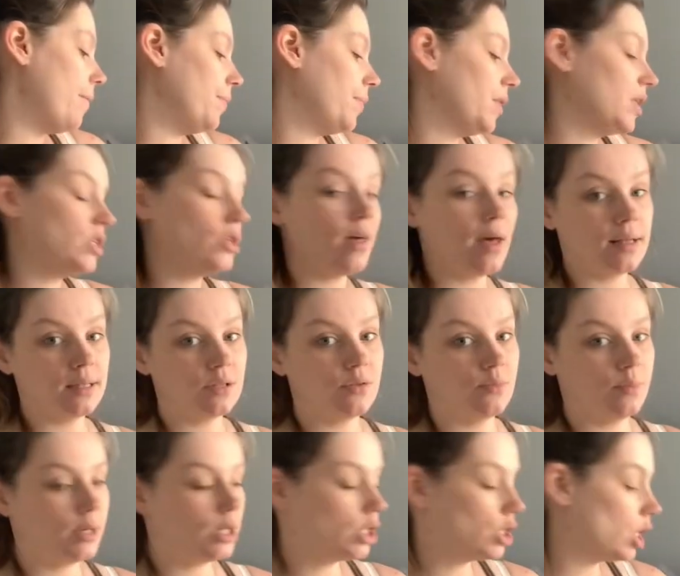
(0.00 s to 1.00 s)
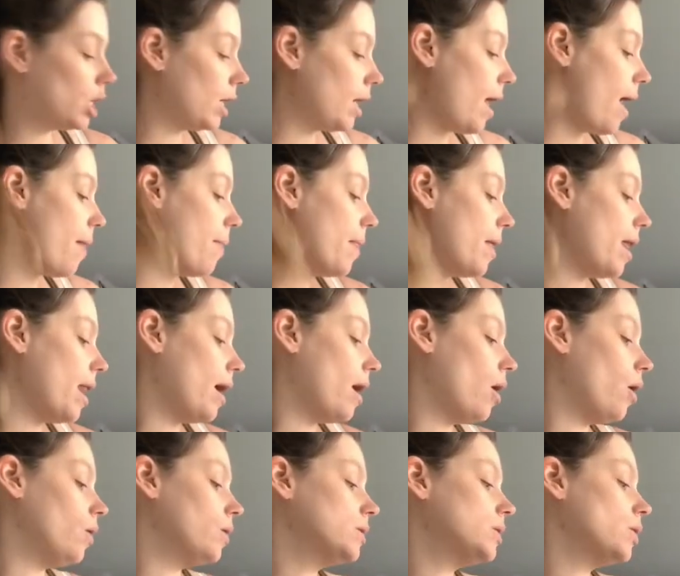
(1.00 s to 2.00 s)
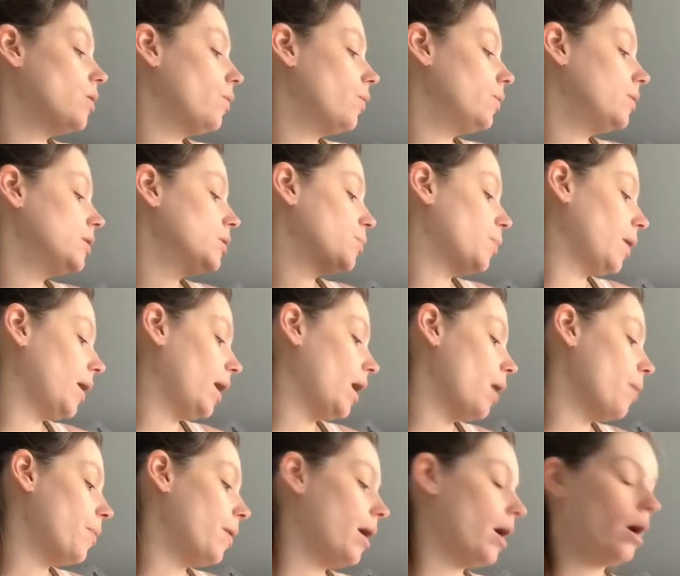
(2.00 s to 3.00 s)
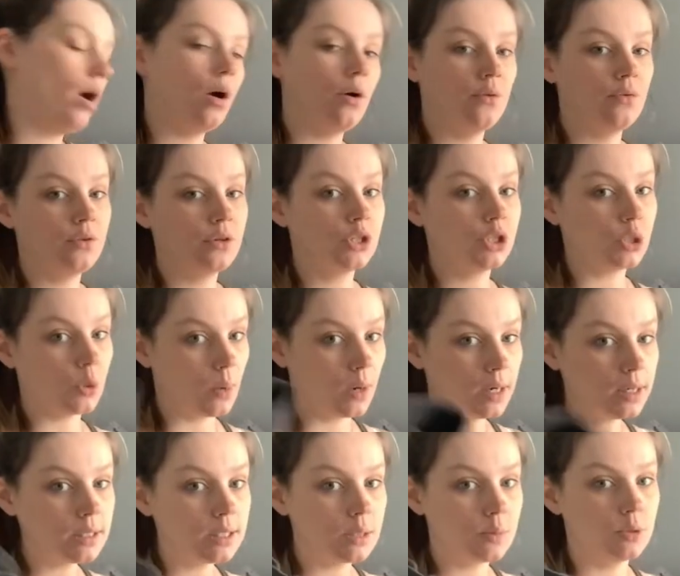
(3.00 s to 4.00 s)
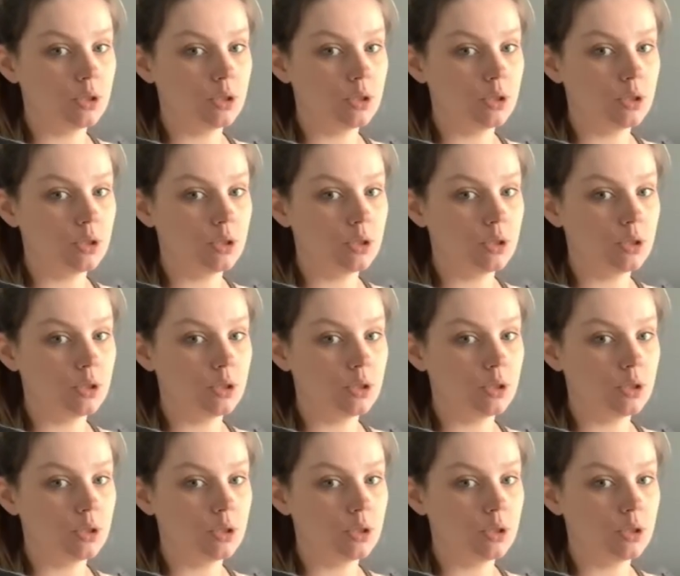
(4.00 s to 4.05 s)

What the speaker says: So that's for my shirt. And then I also always bring a pair of shorts,